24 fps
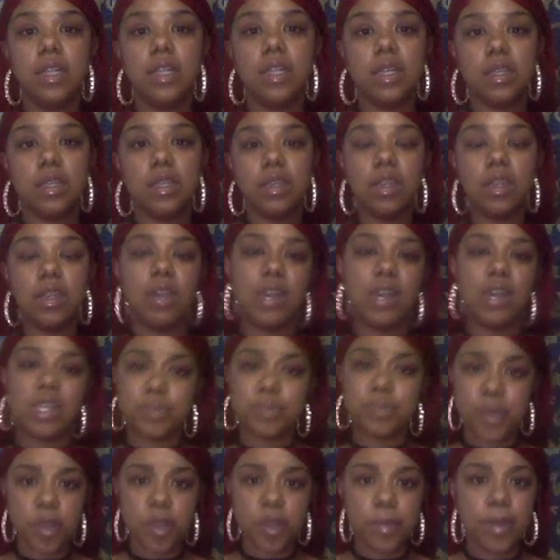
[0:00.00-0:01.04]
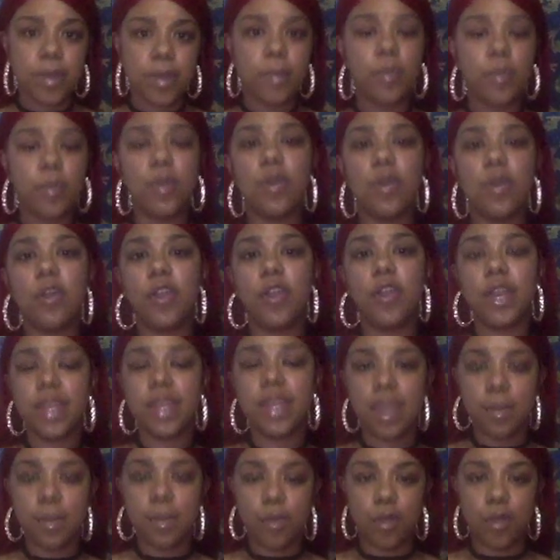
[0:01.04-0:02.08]
you know, experiment more and
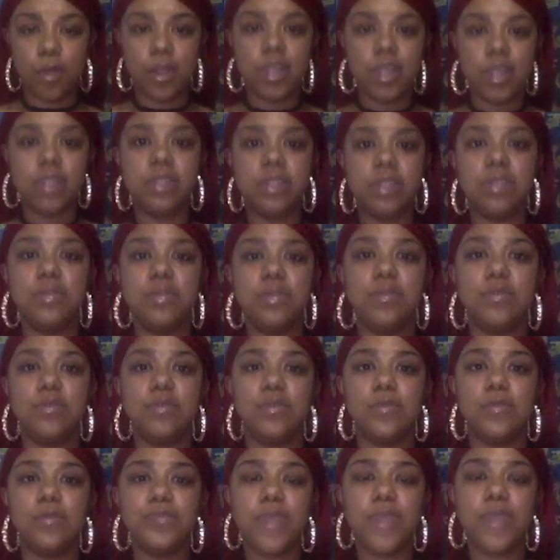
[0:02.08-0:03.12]
get more into